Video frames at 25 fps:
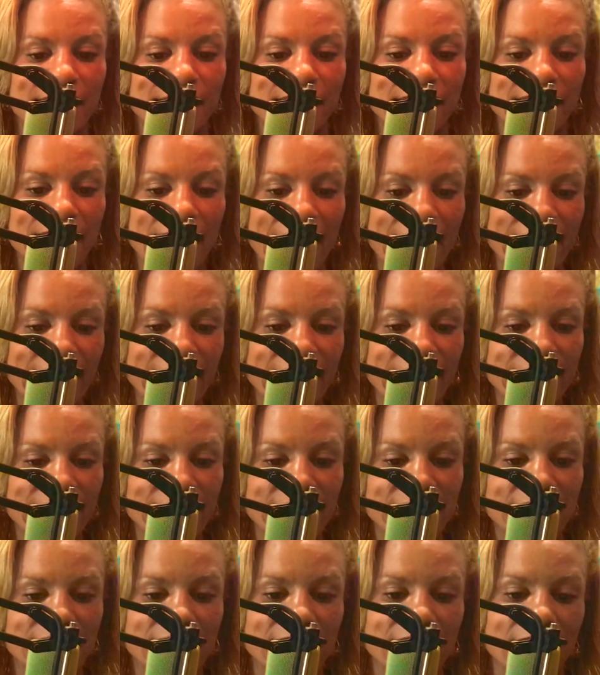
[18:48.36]

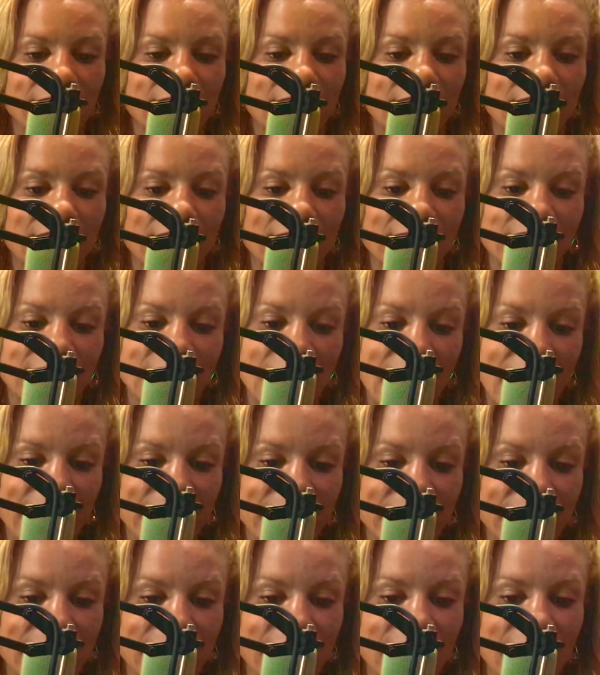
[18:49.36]
Ladies
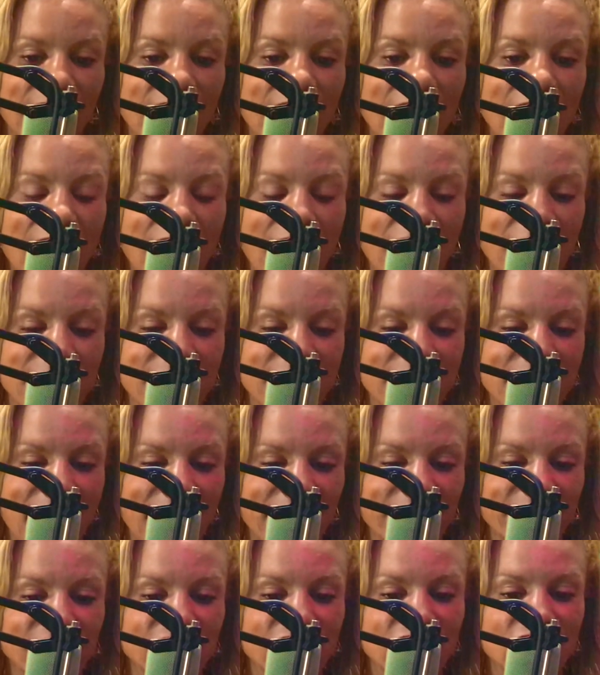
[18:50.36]
like a
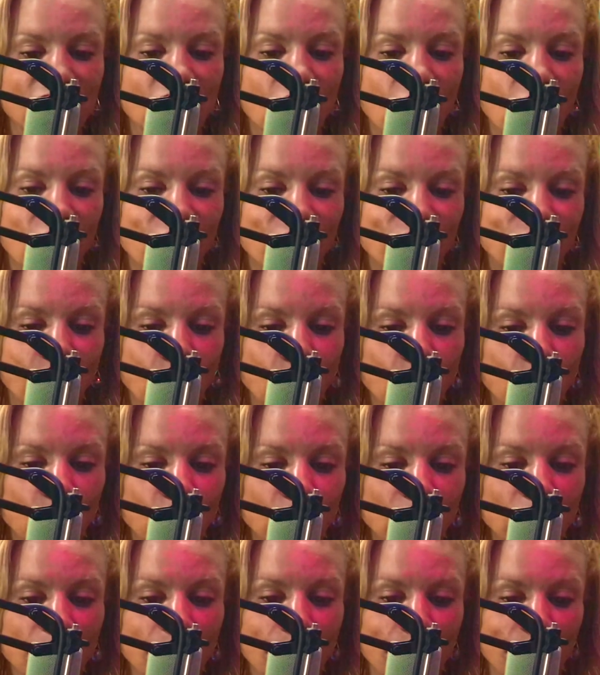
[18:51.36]
nice
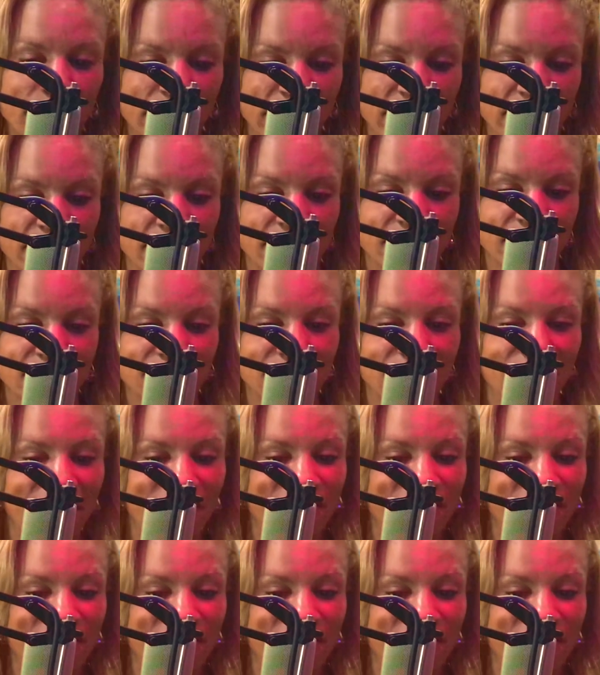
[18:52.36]
full penis.